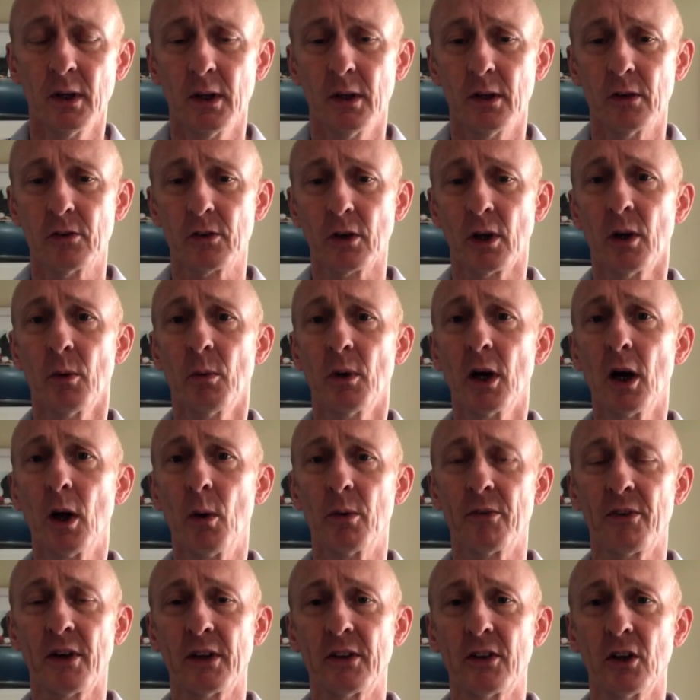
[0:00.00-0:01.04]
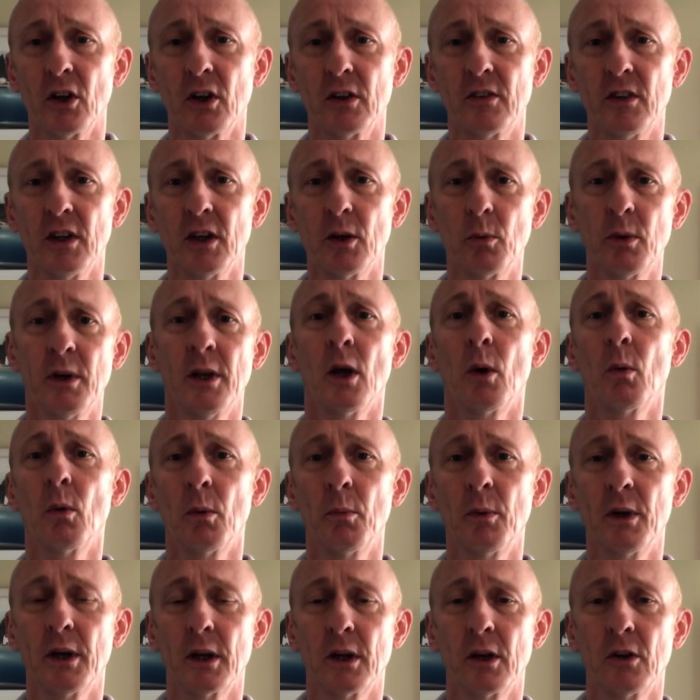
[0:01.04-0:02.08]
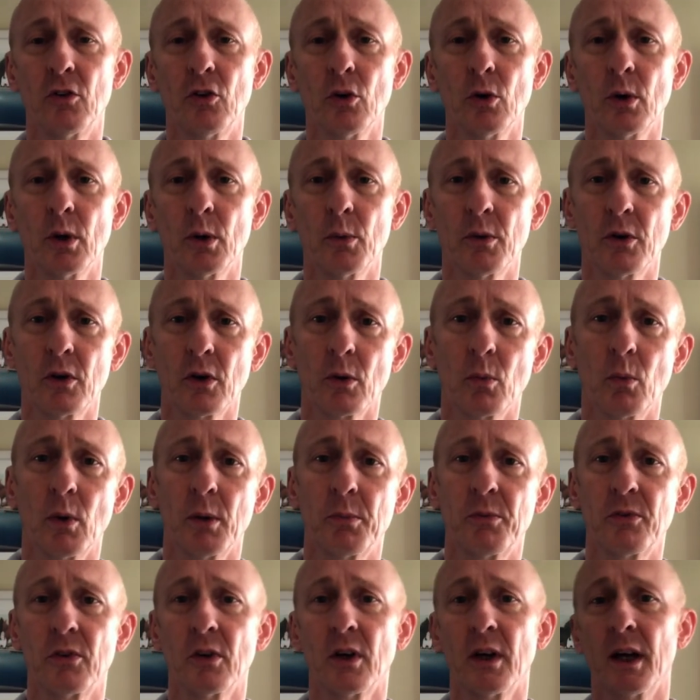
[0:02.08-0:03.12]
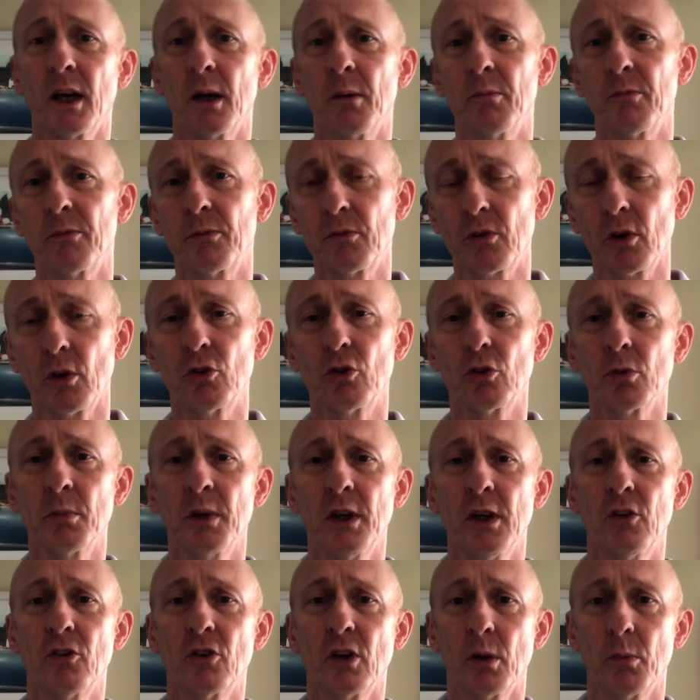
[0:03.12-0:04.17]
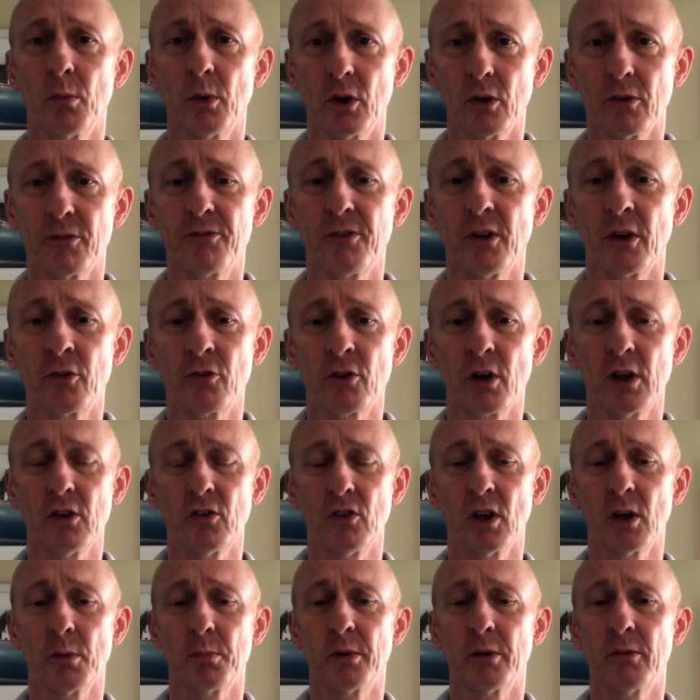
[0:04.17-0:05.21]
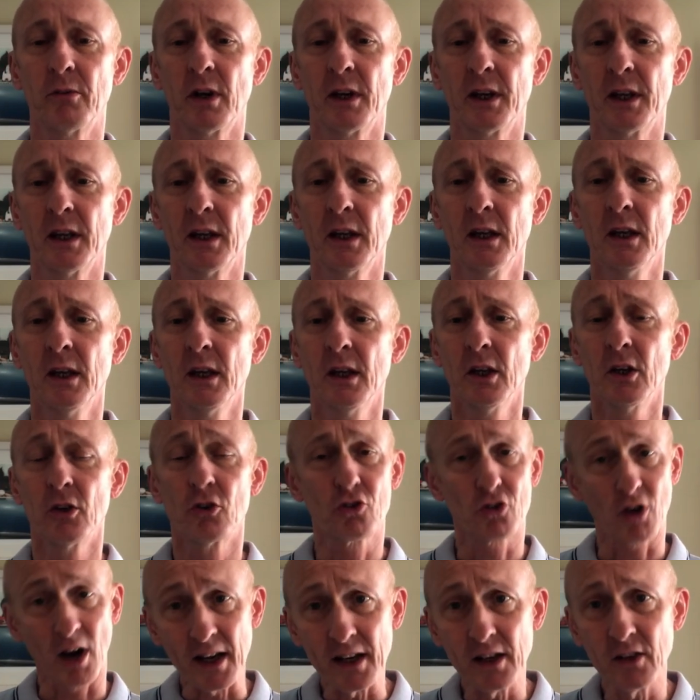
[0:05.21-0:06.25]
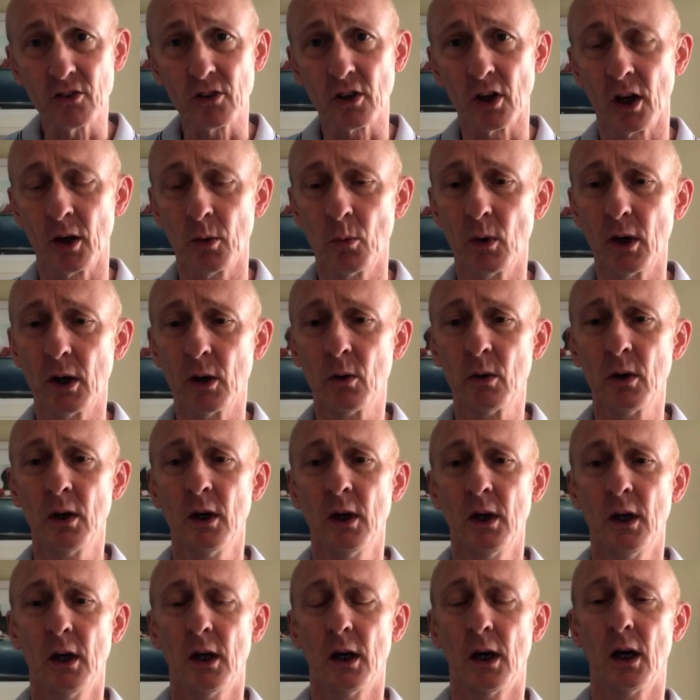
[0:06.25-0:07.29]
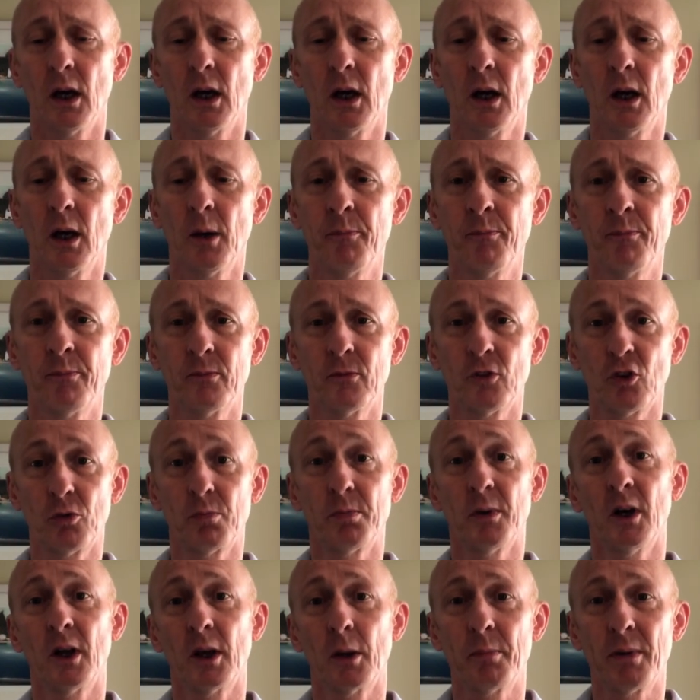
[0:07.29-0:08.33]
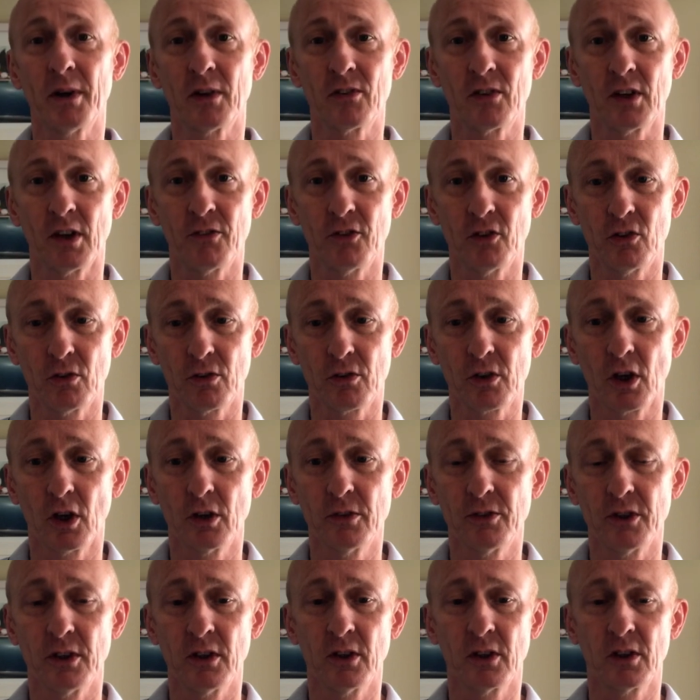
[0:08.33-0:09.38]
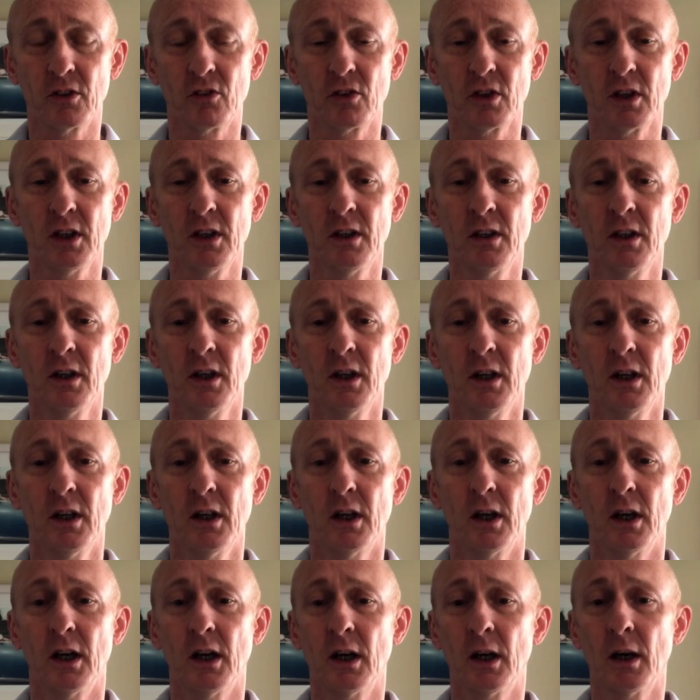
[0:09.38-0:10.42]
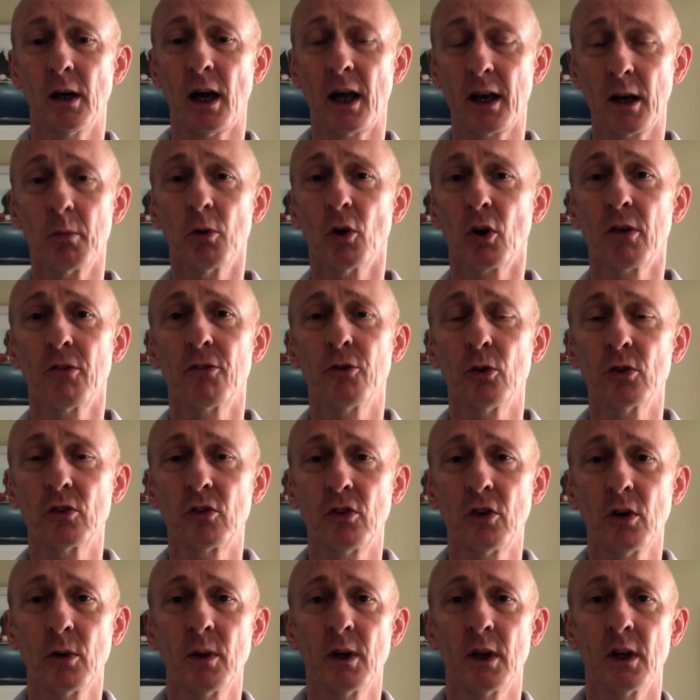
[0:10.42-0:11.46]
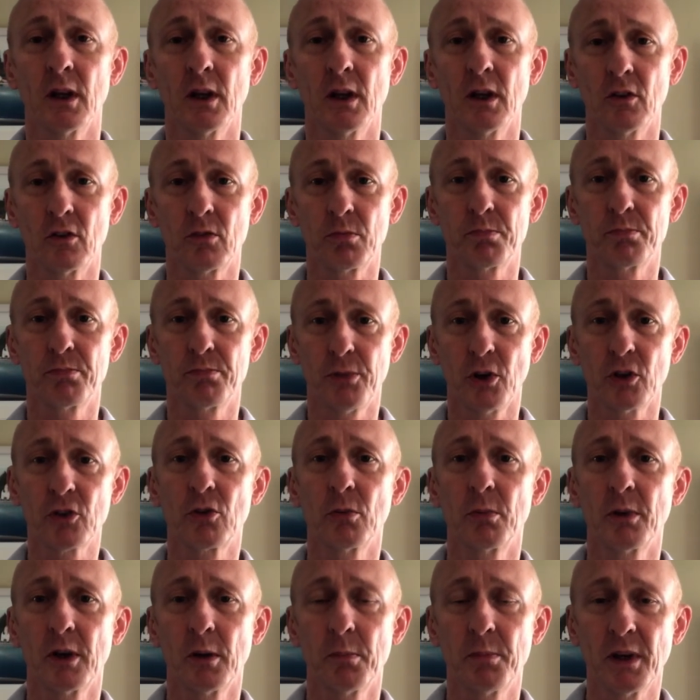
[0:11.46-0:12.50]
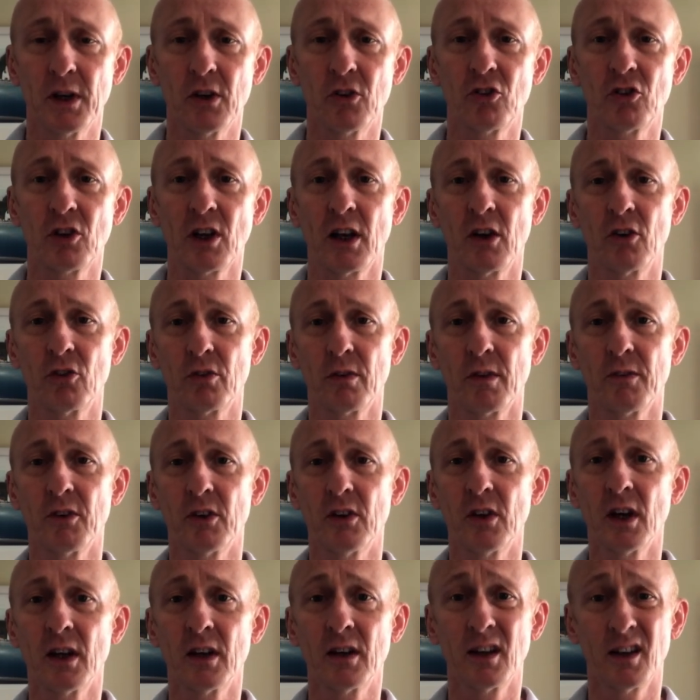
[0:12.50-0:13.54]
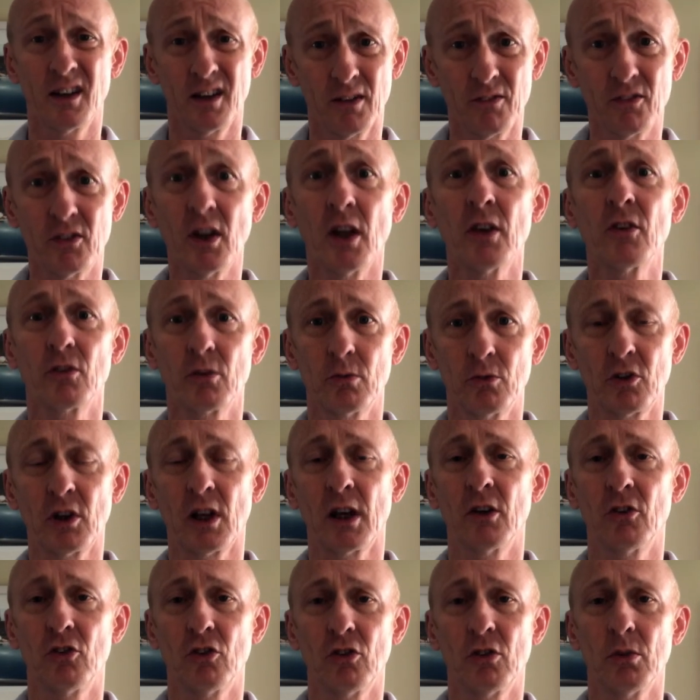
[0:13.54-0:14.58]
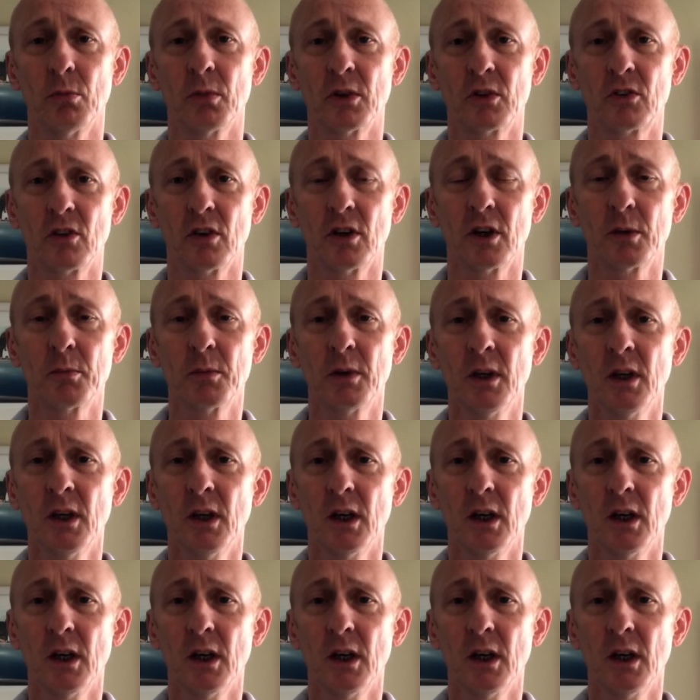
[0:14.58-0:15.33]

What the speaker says: So here we are, we've had the idea, we know when we're going to do it, we've got a website up, social media up, we've got fundraising up and running. Training's going well, despite the best efforts of COVID-19, and I'm looking forward to doing it. It's possibly the biggest challenge I've ever done, and I've done some challenges in my time,